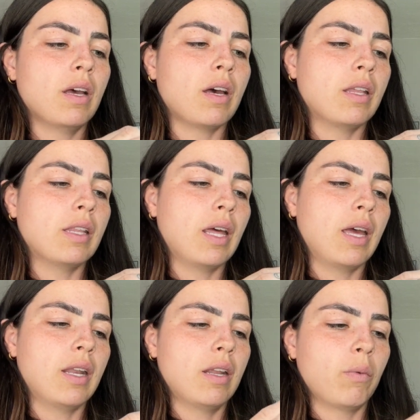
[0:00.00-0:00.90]
And
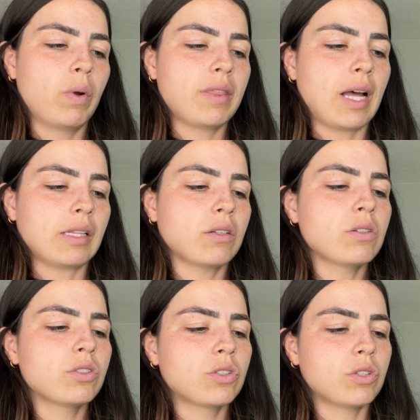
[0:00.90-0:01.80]
then with that little
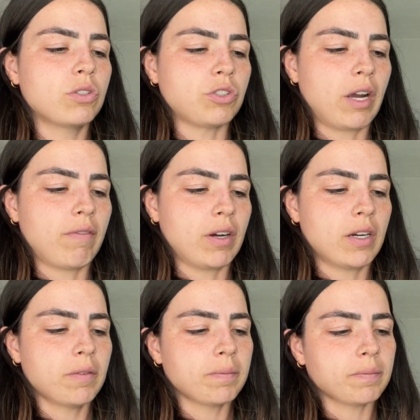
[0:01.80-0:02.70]

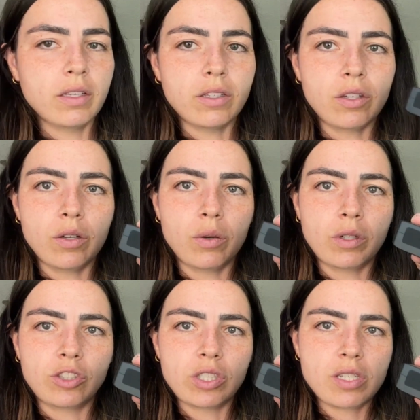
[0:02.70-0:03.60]
screwdriver, you
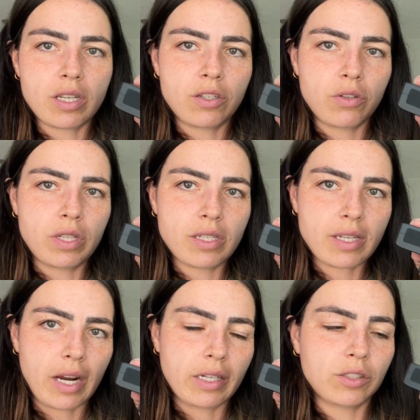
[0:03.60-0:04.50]
just undo this
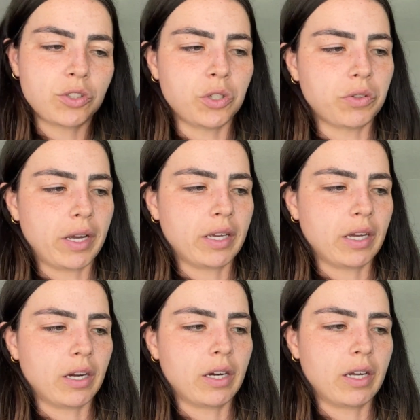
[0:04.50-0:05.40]
tiny screw right
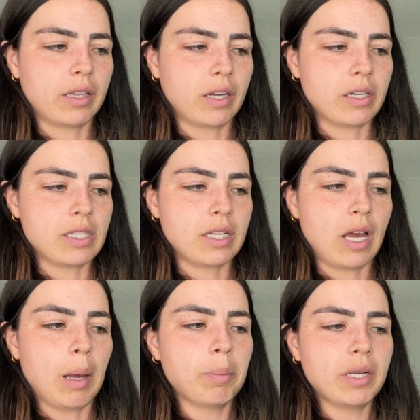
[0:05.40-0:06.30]
here, and there is an
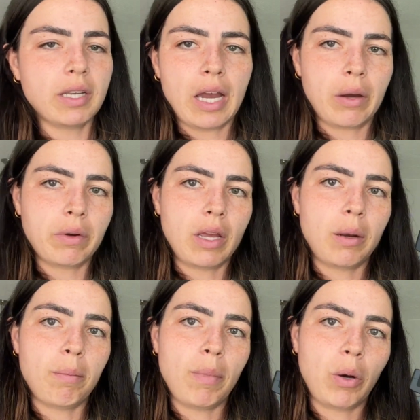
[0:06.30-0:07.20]
up and down
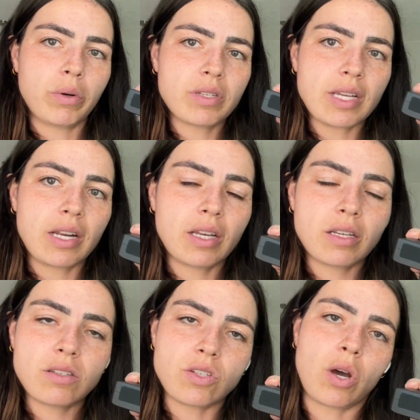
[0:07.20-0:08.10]
and mode setting.
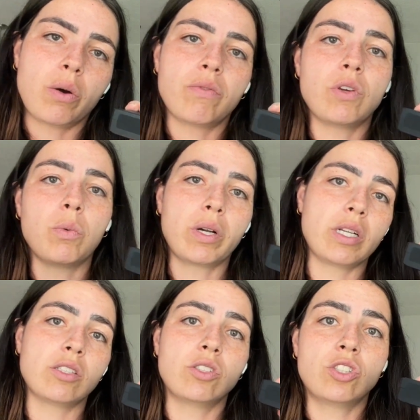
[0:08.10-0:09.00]
So if you want to
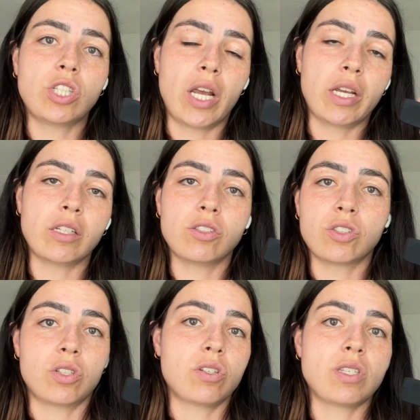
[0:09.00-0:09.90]
change
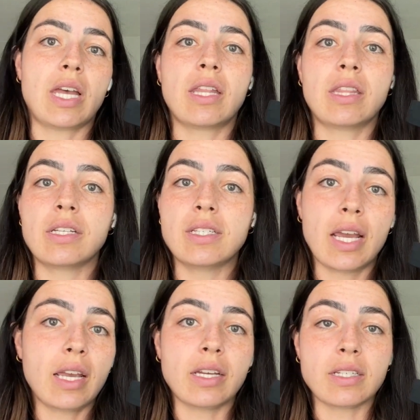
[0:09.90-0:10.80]
or set the
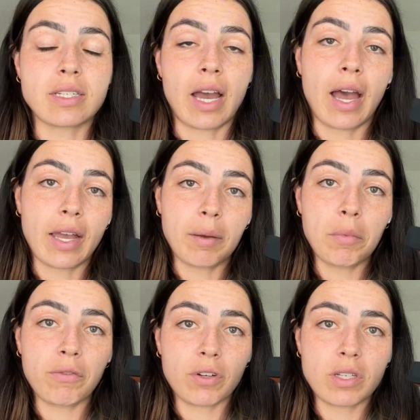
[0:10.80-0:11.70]
date and time
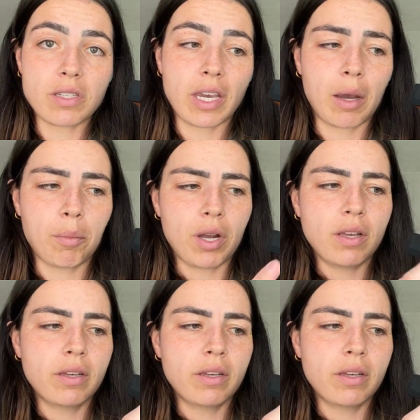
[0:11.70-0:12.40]
for this camera,